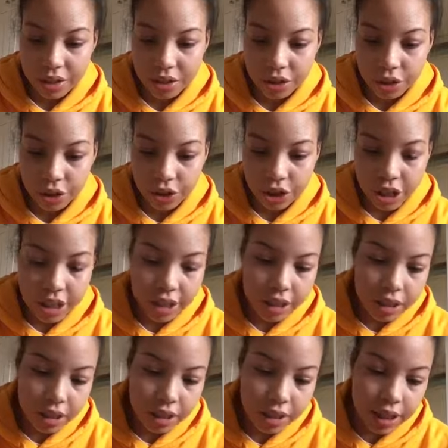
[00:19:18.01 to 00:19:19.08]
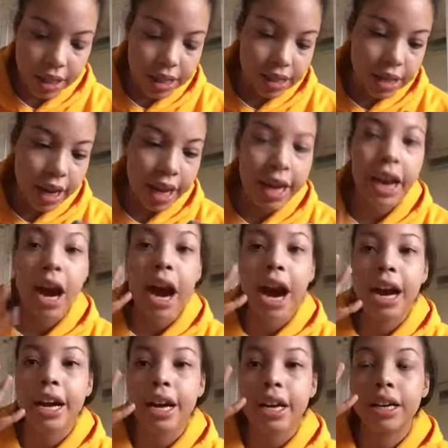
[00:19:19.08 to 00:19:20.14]
So she did a
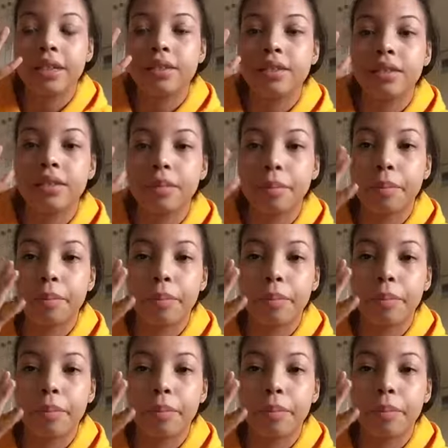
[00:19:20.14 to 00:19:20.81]
iron